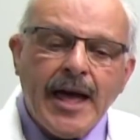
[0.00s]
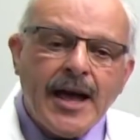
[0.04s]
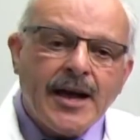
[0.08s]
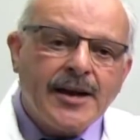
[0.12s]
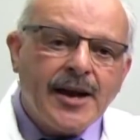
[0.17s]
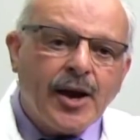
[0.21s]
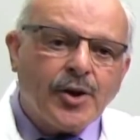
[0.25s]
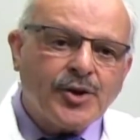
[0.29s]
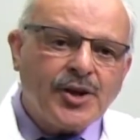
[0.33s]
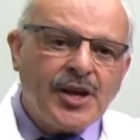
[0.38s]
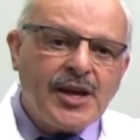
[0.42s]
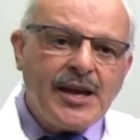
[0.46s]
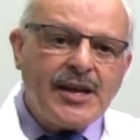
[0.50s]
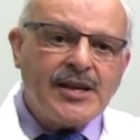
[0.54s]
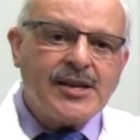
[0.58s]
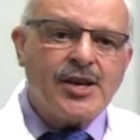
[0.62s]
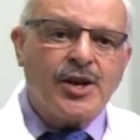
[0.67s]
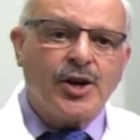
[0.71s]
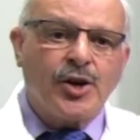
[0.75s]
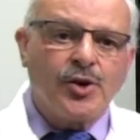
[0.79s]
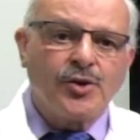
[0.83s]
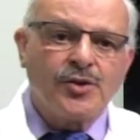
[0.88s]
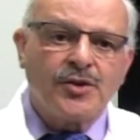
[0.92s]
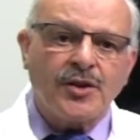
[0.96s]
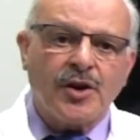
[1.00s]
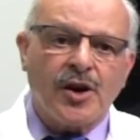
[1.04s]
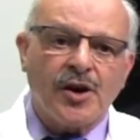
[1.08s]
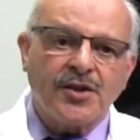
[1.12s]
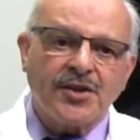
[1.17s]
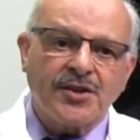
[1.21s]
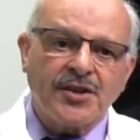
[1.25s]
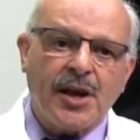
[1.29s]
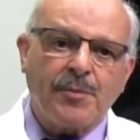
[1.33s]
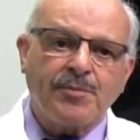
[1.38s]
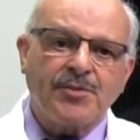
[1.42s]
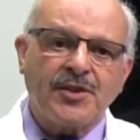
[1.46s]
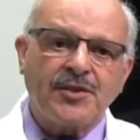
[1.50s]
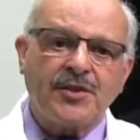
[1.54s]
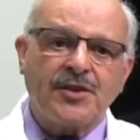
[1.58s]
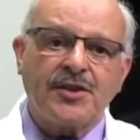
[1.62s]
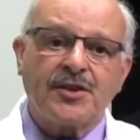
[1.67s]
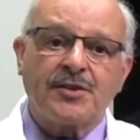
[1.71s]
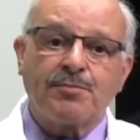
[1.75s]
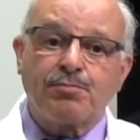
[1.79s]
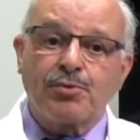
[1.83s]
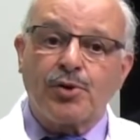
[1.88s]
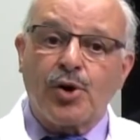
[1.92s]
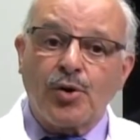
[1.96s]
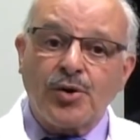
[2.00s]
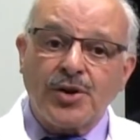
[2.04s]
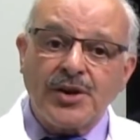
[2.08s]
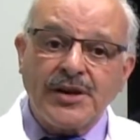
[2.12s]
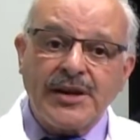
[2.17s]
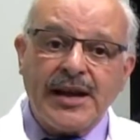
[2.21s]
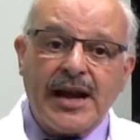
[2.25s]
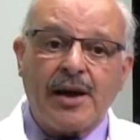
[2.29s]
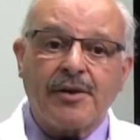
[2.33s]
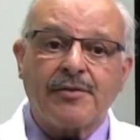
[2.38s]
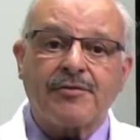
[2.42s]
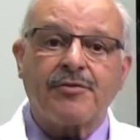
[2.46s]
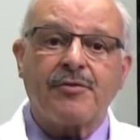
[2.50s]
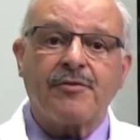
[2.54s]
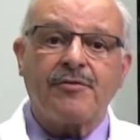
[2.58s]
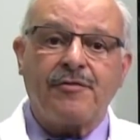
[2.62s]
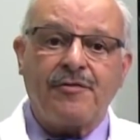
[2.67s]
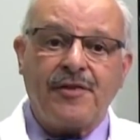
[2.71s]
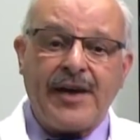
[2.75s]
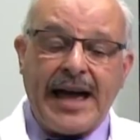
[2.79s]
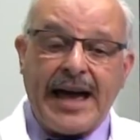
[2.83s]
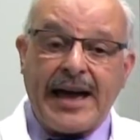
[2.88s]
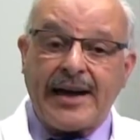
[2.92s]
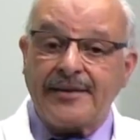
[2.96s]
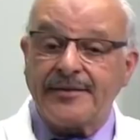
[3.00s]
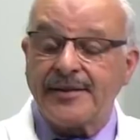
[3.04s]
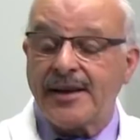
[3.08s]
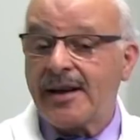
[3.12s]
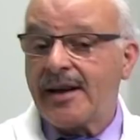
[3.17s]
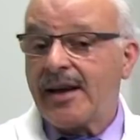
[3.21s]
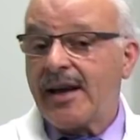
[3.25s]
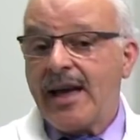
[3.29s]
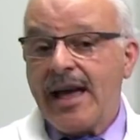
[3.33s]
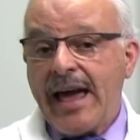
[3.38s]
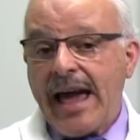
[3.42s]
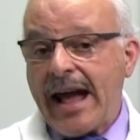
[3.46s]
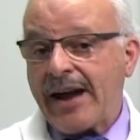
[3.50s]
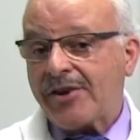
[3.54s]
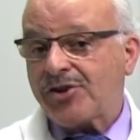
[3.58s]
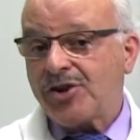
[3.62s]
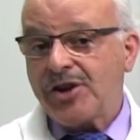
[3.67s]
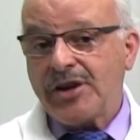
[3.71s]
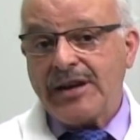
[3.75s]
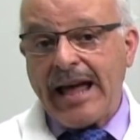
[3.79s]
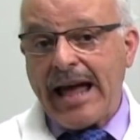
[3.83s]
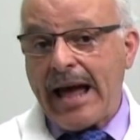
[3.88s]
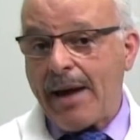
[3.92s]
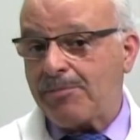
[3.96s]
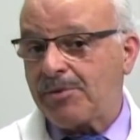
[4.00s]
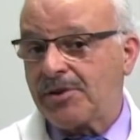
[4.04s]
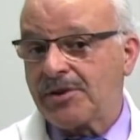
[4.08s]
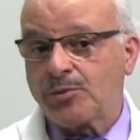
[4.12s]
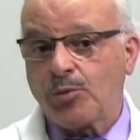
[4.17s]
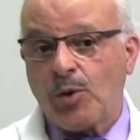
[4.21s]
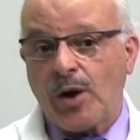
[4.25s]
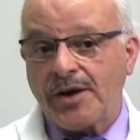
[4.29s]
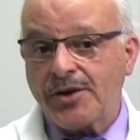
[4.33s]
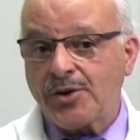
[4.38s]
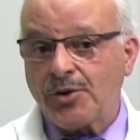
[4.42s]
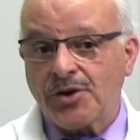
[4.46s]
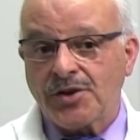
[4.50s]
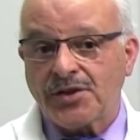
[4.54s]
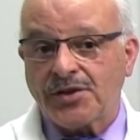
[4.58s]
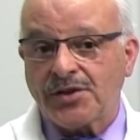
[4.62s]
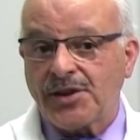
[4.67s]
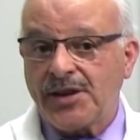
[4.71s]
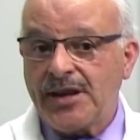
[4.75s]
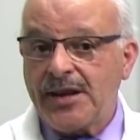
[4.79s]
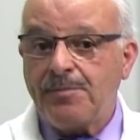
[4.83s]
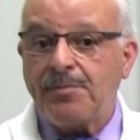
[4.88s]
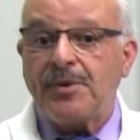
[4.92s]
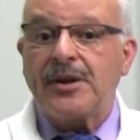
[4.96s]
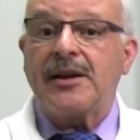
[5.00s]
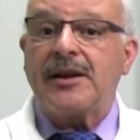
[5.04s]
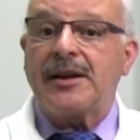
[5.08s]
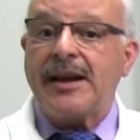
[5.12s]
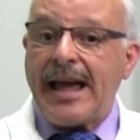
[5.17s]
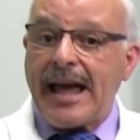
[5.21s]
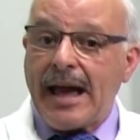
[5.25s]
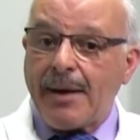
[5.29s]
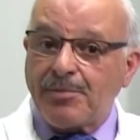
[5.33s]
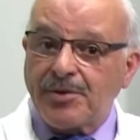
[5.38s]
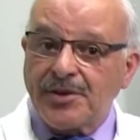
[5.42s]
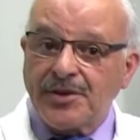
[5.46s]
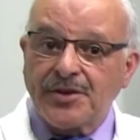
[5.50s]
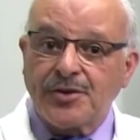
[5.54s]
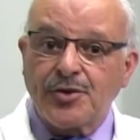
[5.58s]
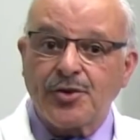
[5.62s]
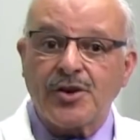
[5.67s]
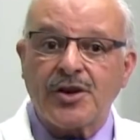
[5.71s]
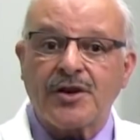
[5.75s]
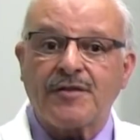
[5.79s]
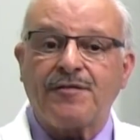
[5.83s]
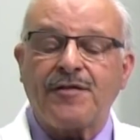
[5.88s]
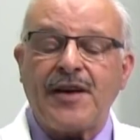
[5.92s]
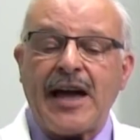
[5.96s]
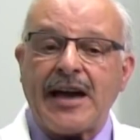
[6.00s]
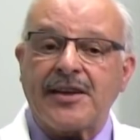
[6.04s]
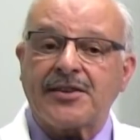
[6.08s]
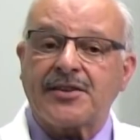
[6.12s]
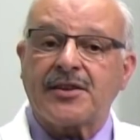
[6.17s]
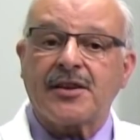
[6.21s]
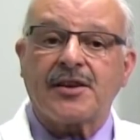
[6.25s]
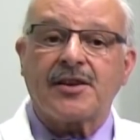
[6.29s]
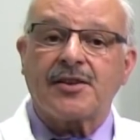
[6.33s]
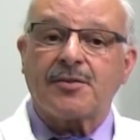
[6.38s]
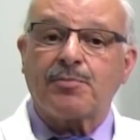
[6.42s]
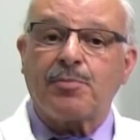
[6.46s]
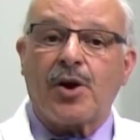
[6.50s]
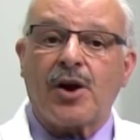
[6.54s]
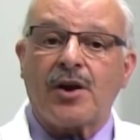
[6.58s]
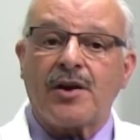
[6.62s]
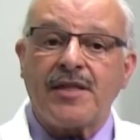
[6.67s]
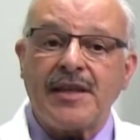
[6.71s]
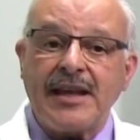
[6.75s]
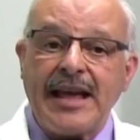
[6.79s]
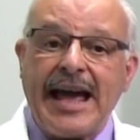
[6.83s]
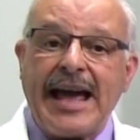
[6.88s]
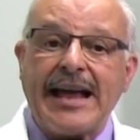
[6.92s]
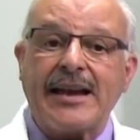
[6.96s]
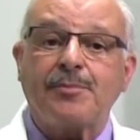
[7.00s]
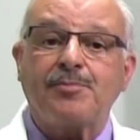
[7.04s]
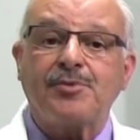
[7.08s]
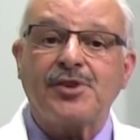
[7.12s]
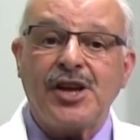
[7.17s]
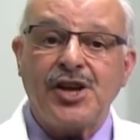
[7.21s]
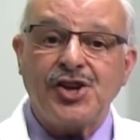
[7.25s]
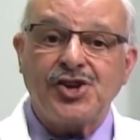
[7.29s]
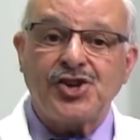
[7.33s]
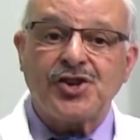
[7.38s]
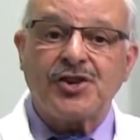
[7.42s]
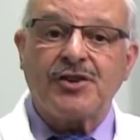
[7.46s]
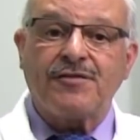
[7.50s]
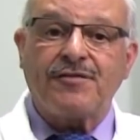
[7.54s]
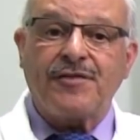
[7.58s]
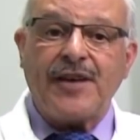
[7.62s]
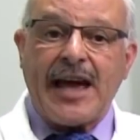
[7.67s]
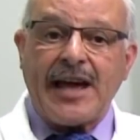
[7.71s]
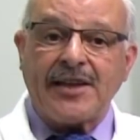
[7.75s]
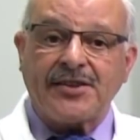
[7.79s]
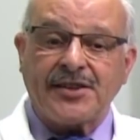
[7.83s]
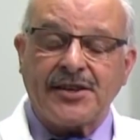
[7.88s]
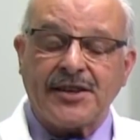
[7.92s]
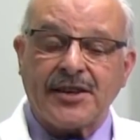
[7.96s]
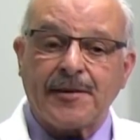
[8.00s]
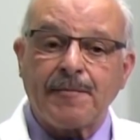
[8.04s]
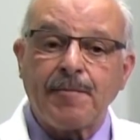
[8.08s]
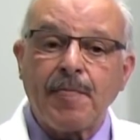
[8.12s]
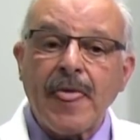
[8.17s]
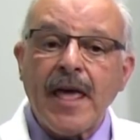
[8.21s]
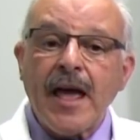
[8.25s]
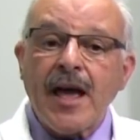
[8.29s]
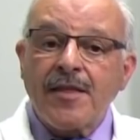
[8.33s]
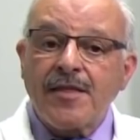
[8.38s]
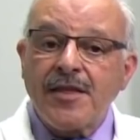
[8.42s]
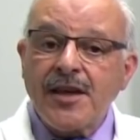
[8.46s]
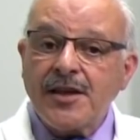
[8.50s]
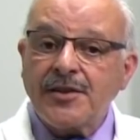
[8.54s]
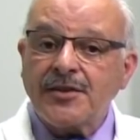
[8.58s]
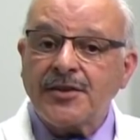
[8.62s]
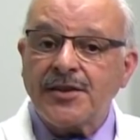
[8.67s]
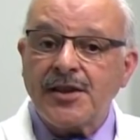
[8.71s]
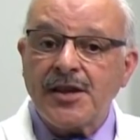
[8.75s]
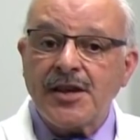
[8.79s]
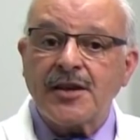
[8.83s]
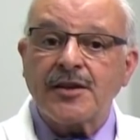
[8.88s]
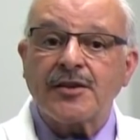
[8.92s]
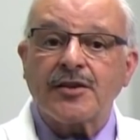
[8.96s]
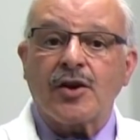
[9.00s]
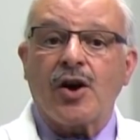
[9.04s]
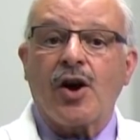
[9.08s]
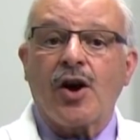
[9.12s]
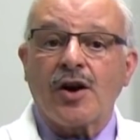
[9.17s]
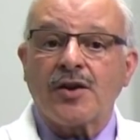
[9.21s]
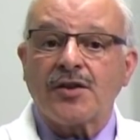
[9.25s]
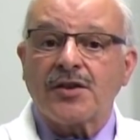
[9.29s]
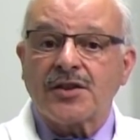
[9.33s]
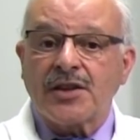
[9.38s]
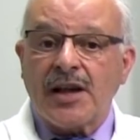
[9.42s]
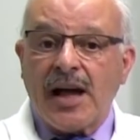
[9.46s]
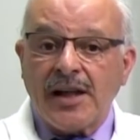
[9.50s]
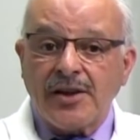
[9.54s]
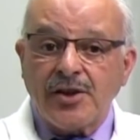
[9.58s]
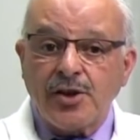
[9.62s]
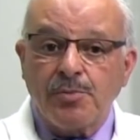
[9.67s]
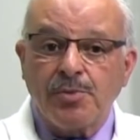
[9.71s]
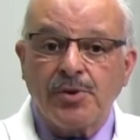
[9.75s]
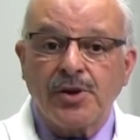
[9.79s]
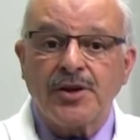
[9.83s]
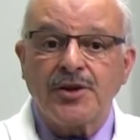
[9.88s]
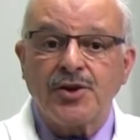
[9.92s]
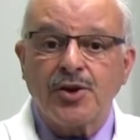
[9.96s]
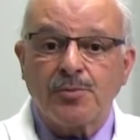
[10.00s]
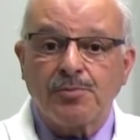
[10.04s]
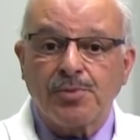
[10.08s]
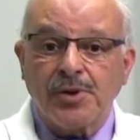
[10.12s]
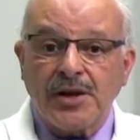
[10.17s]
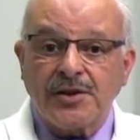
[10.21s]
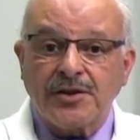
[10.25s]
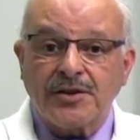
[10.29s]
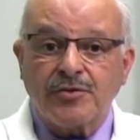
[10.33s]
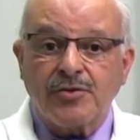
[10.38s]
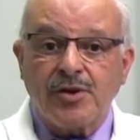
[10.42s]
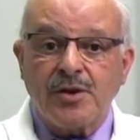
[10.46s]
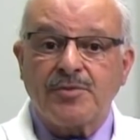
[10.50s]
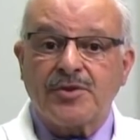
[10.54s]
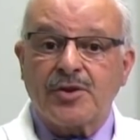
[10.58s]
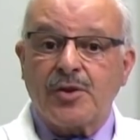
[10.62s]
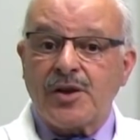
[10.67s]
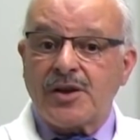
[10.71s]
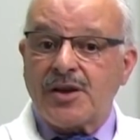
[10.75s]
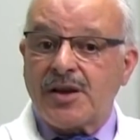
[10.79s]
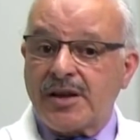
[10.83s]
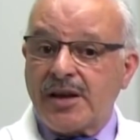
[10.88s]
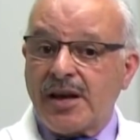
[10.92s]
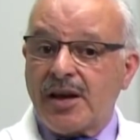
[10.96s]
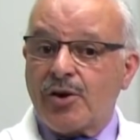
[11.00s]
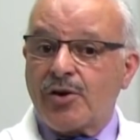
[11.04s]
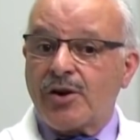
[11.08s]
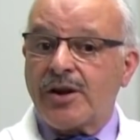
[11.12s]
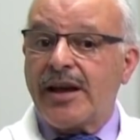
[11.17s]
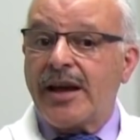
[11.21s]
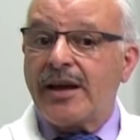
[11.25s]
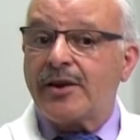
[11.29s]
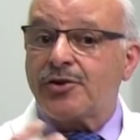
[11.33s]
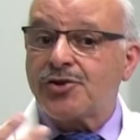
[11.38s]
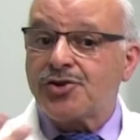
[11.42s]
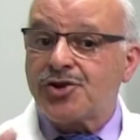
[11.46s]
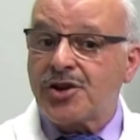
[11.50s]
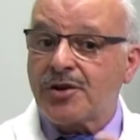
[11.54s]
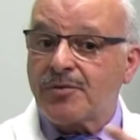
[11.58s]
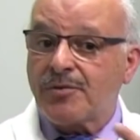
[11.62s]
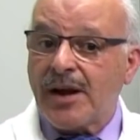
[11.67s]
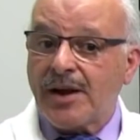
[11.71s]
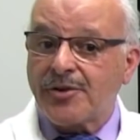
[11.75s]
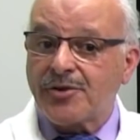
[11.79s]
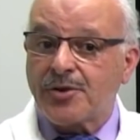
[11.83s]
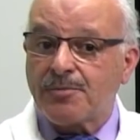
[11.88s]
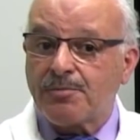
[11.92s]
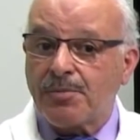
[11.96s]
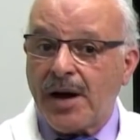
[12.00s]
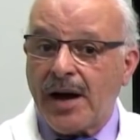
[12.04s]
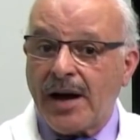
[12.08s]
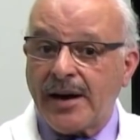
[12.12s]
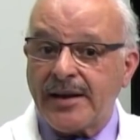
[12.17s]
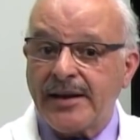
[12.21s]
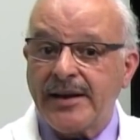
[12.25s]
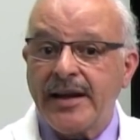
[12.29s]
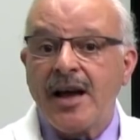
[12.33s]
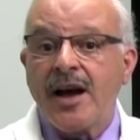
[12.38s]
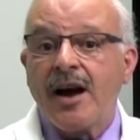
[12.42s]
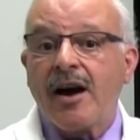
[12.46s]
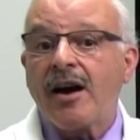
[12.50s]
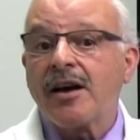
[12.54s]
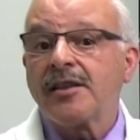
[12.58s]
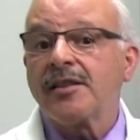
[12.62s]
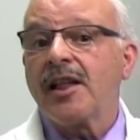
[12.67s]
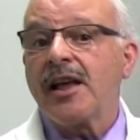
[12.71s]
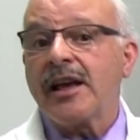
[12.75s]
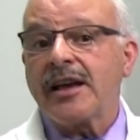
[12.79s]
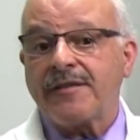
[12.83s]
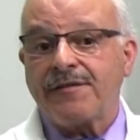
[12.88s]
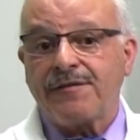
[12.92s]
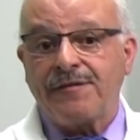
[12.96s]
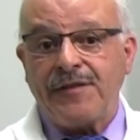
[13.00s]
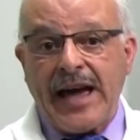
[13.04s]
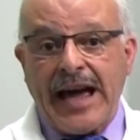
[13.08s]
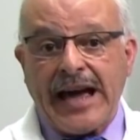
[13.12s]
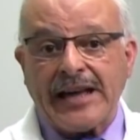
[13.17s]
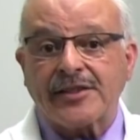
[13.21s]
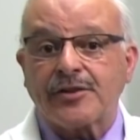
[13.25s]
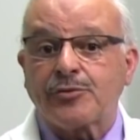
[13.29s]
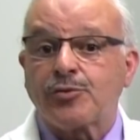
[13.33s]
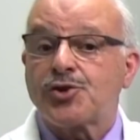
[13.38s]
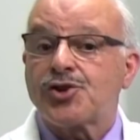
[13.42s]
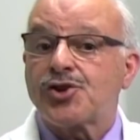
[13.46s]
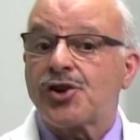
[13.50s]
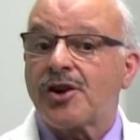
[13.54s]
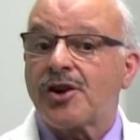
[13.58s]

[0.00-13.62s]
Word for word: Now, ketones are substances broken down from fat. Actually, it happens while you're asleep, and it happens during fasting. It's part of the adaptation to fasting. These things are soluble in your bloodstream, so they can carry energy around your body, unlike fats, which